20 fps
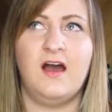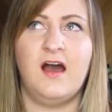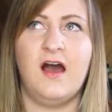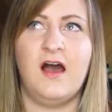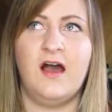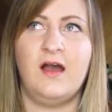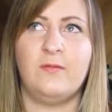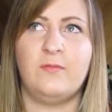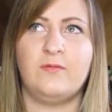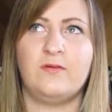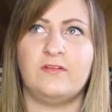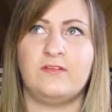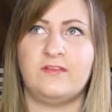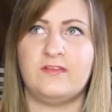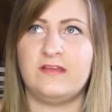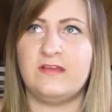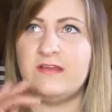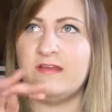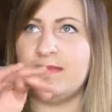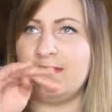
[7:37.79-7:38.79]
uh, I want to
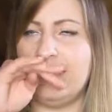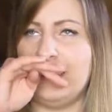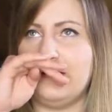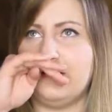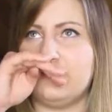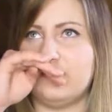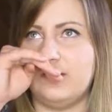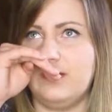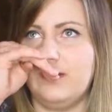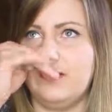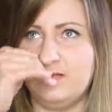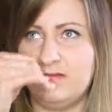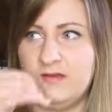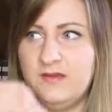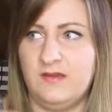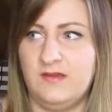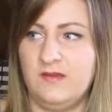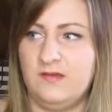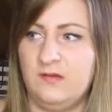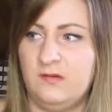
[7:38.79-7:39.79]
say last week
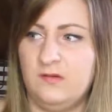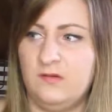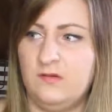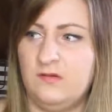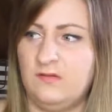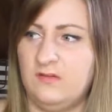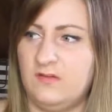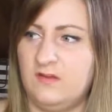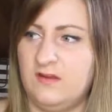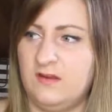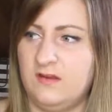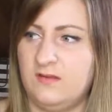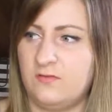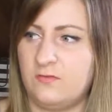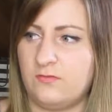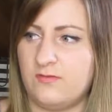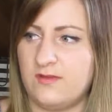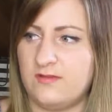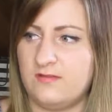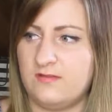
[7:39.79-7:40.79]
today,
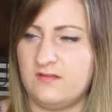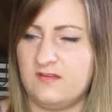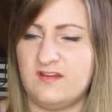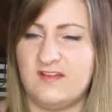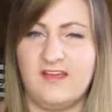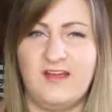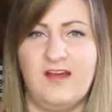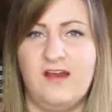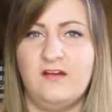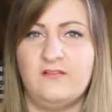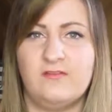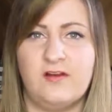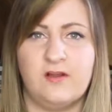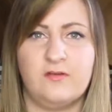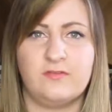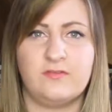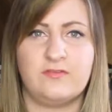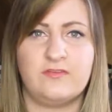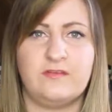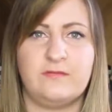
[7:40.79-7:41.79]
Today's Wednesday, yeah,
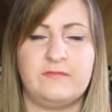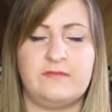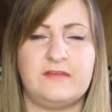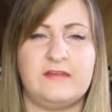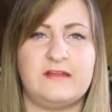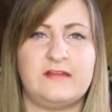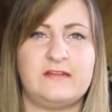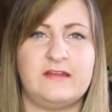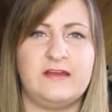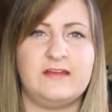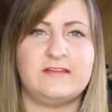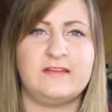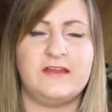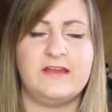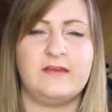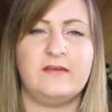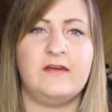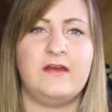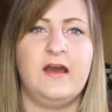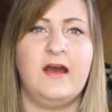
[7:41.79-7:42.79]
around something like that.
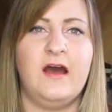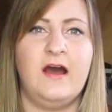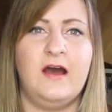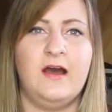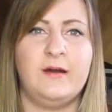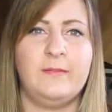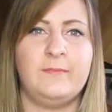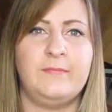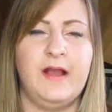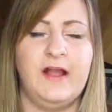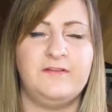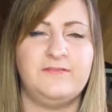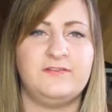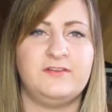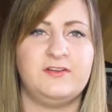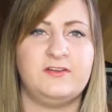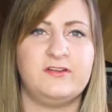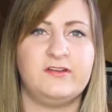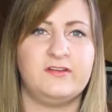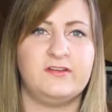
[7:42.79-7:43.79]
Like, um,
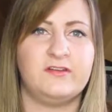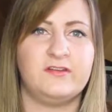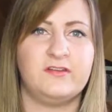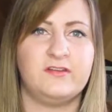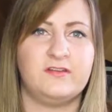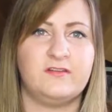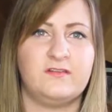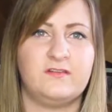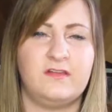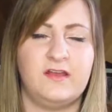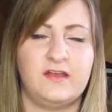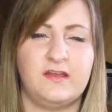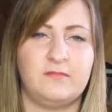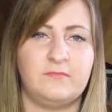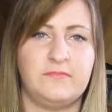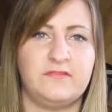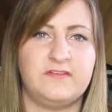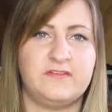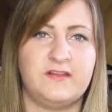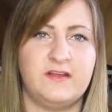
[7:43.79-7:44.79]
after the
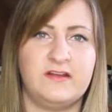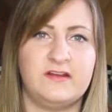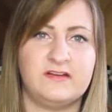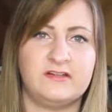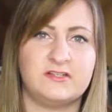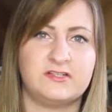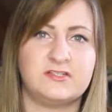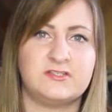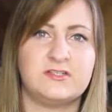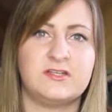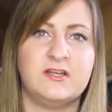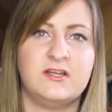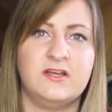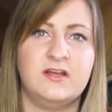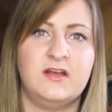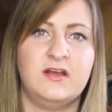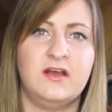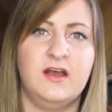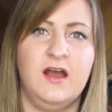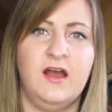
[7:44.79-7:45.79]
second miscarriage,
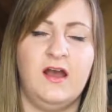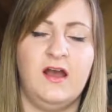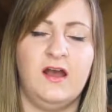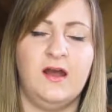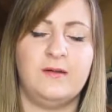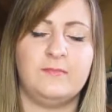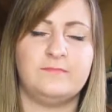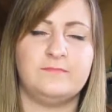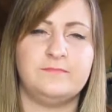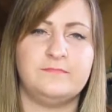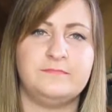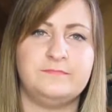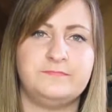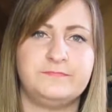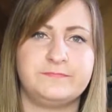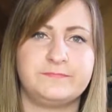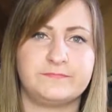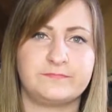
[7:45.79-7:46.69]
um,